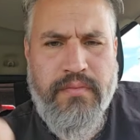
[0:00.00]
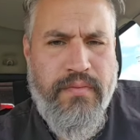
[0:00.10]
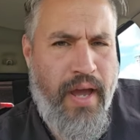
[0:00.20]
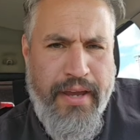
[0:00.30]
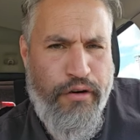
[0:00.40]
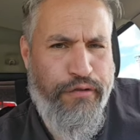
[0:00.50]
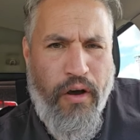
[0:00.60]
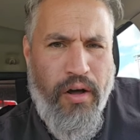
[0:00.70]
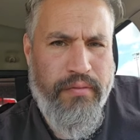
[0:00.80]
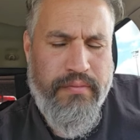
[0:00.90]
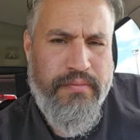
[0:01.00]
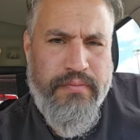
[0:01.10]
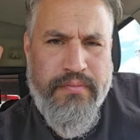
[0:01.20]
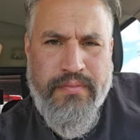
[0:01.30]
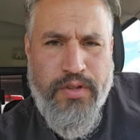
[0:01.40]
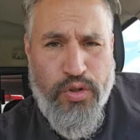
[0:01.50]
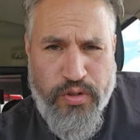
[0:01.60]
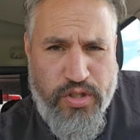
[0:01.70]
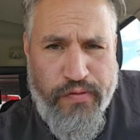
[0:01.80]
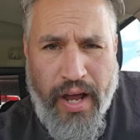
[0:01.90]
Not your fault. You were
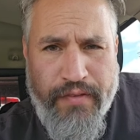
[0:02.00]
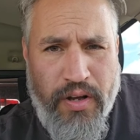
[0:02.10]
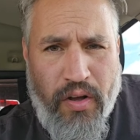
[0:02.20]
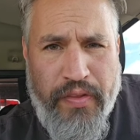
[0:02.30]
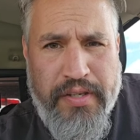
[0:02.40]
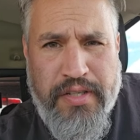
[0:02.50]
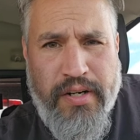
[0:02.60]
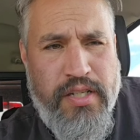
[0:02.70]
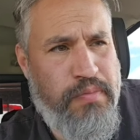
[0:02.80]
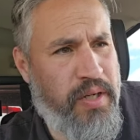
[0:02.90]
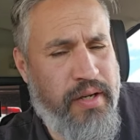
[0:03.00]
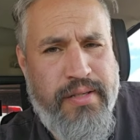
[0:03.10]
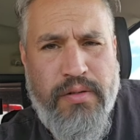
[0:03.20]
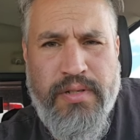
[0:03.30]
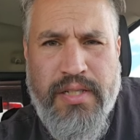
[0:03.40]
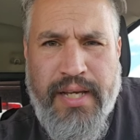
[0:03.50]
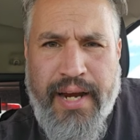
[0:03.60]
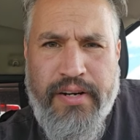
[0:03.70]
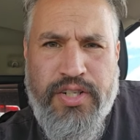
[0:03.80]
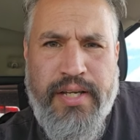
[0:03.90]
surviving all these years because there was a
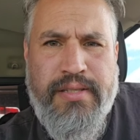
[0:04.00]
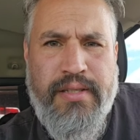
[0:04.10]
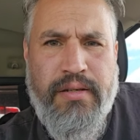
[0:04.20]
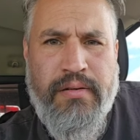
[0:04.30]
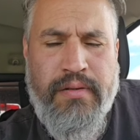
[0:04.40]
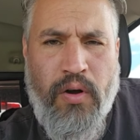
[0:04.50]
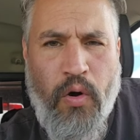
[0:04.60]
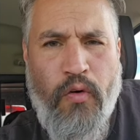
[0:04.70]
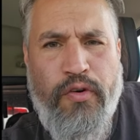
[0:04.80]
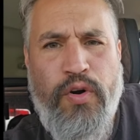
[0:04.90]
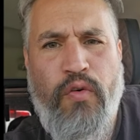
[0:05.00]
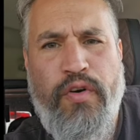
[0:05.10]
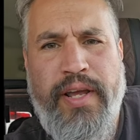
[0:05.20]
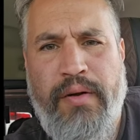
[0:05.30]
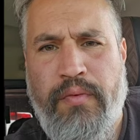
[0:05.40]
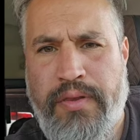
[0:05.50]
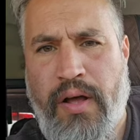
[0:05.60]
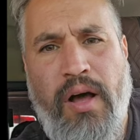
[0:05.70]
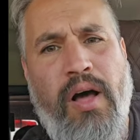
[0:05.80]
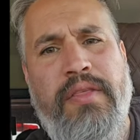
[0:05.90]
tiger chasing you over and over again with
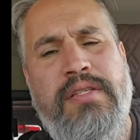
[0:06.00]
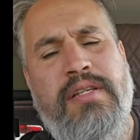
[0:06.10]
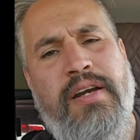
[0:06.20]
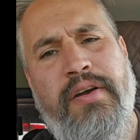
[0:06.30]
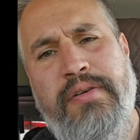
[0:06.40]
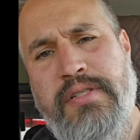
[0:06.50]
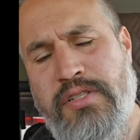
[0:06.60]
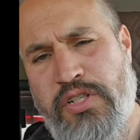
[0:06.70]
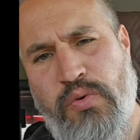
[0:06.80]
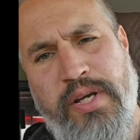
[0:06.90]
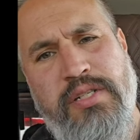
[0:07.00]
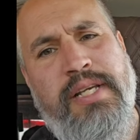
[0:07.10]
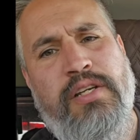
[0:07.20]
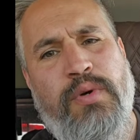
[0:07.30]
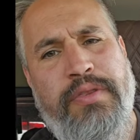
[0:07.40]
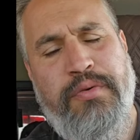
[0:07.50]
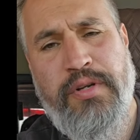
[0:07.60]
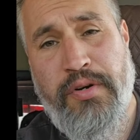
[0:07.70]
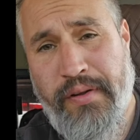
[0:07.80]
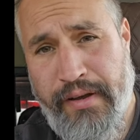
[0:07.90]
all the scenarios and situations that you went through in
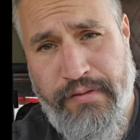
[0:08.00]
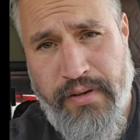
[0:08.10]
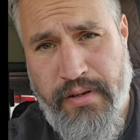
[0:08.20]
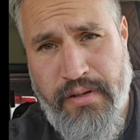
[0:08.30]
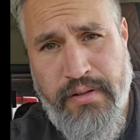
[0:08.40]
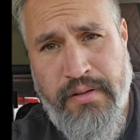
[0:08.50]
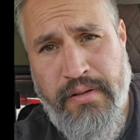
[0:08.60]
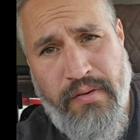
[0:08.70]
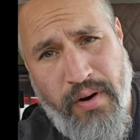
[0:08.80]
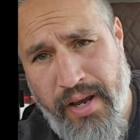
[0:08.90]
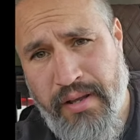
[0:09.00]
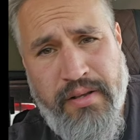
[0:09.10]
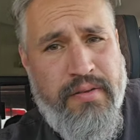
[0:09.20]
your life. Right?